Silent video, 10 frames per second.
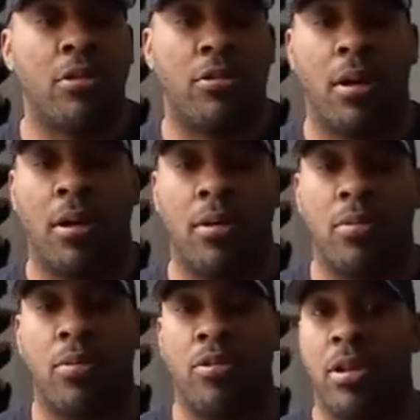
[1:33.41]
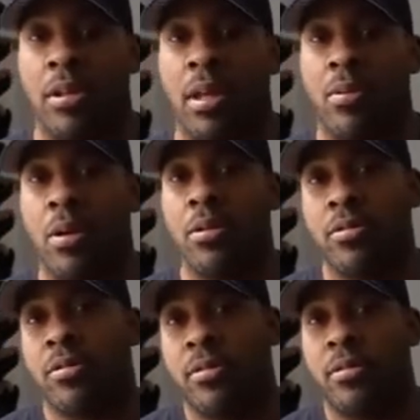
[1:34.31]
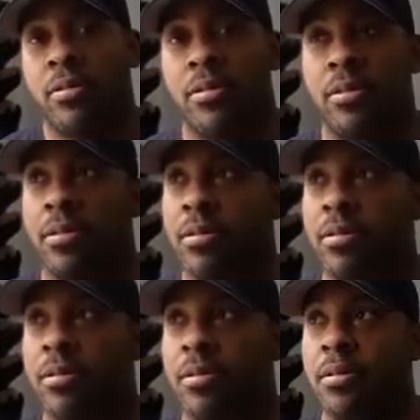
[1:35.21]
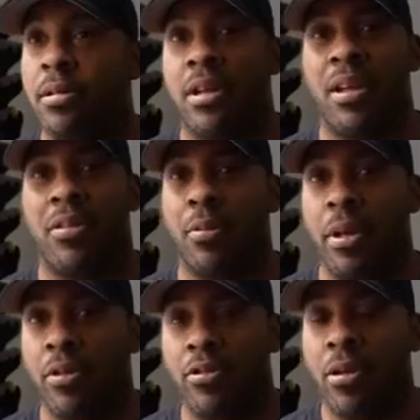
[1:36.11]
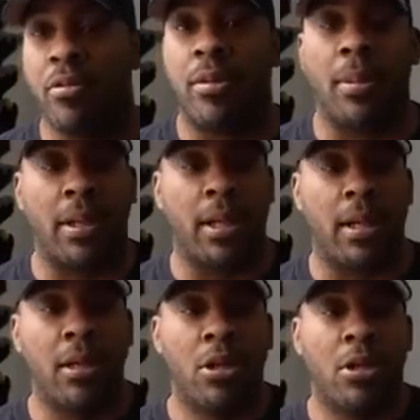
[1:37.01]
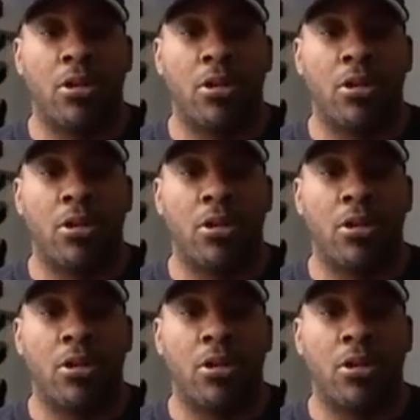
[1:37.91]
So, which I think was today, 3 years ago, something like that.